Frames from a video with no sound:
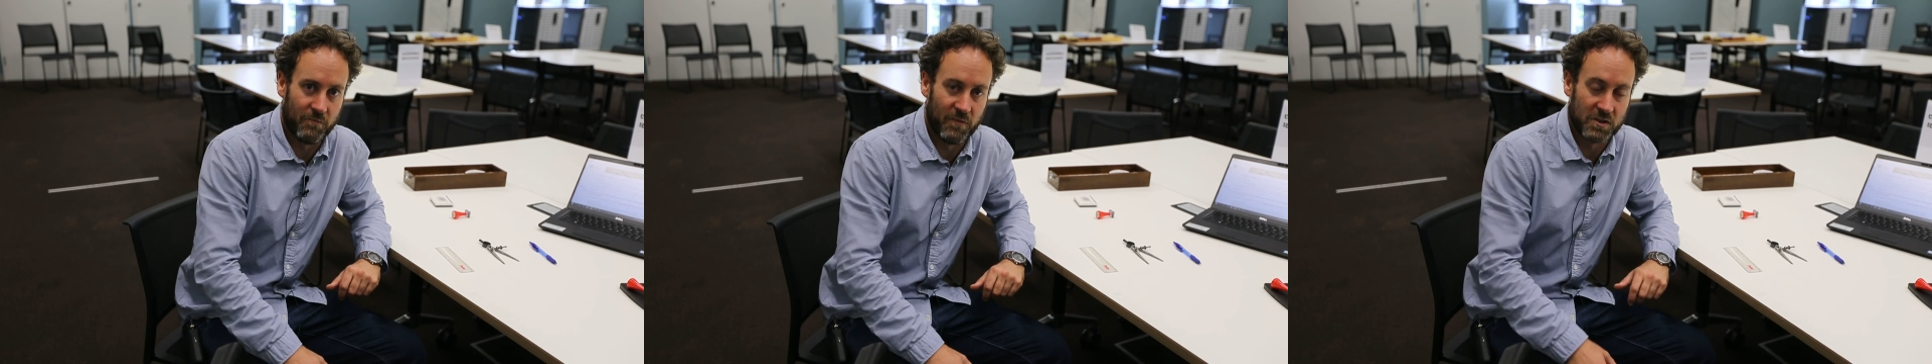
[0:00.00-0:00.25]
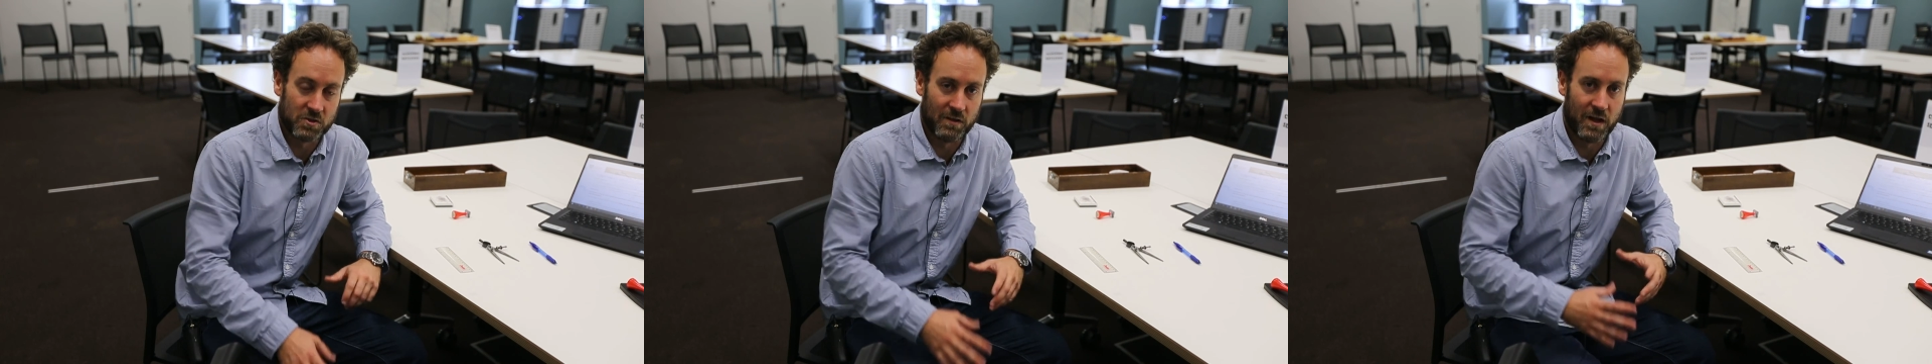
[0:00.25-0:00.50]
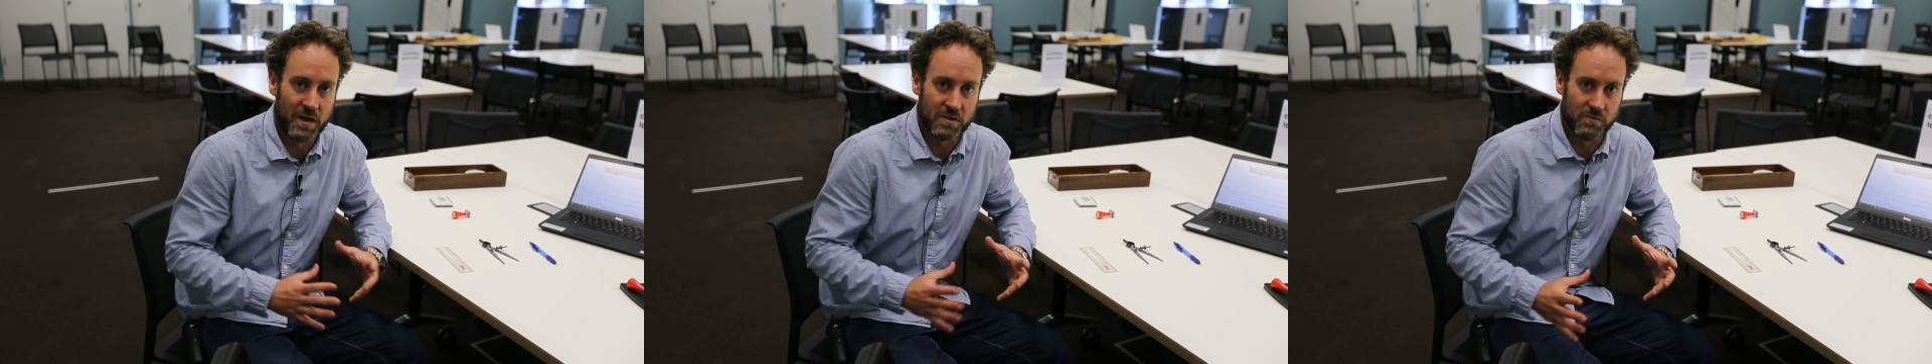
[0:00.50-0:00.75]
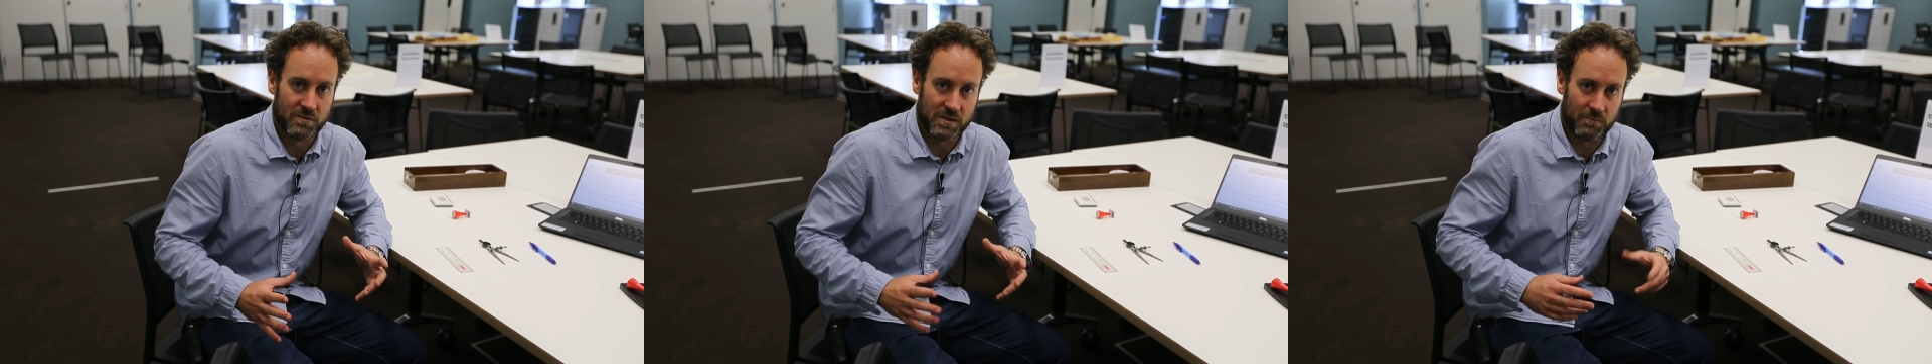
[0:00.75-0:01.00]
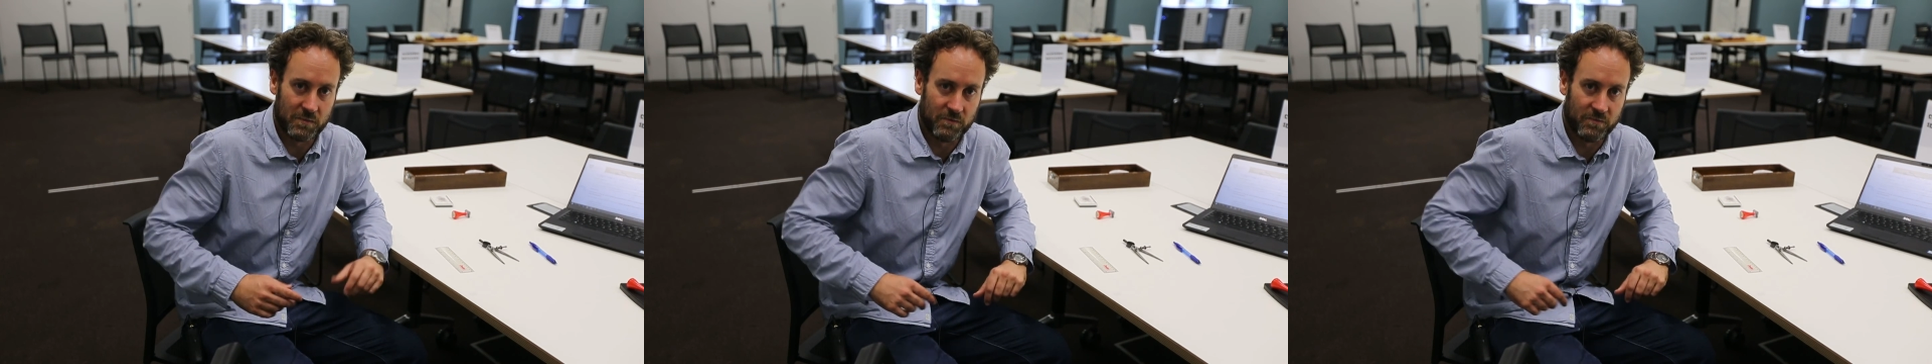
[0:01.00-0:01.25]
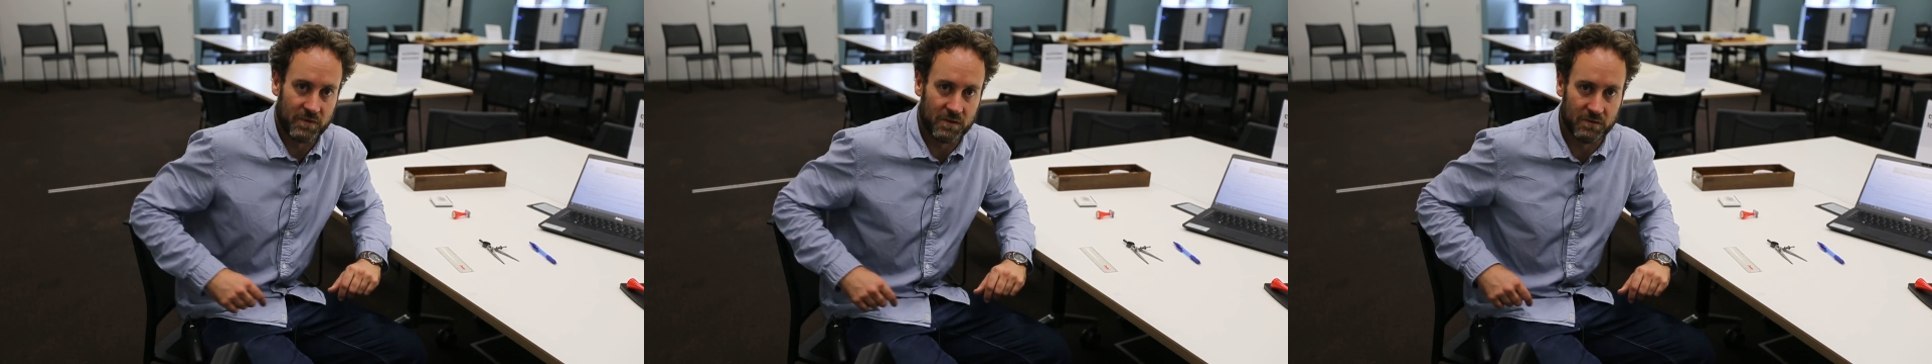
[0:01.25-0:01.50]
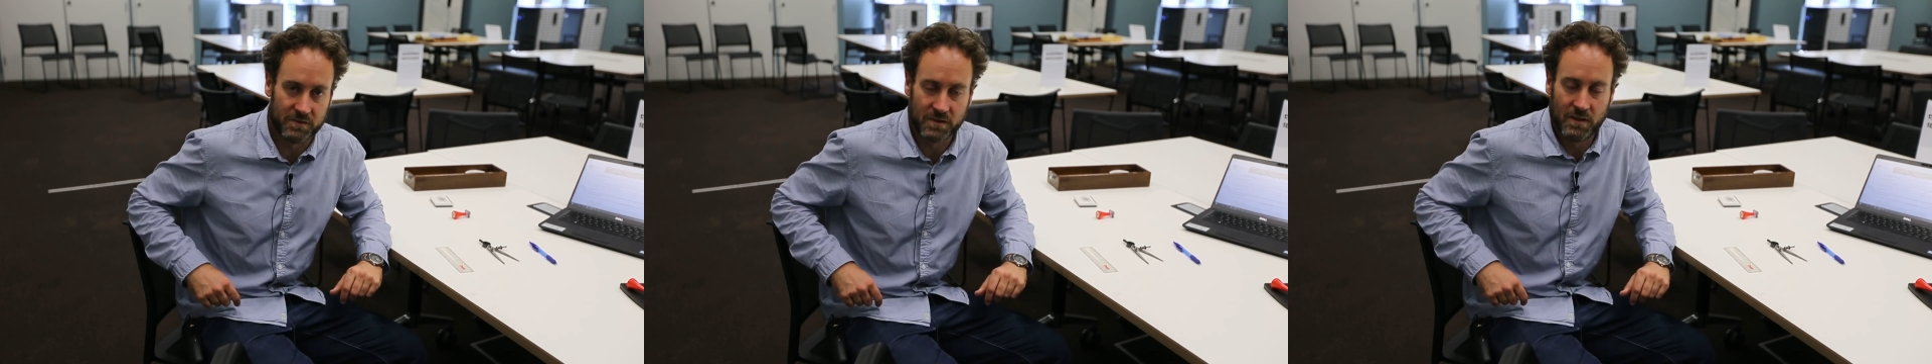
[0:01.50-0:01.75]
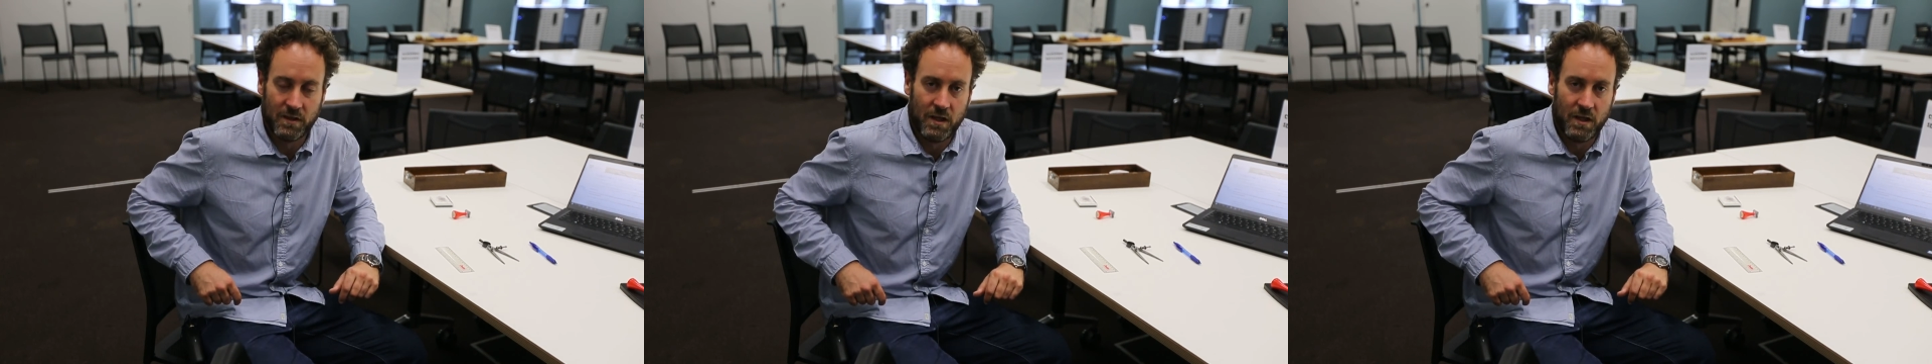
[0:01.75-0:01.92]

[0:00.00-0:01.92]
much larger receptive fields,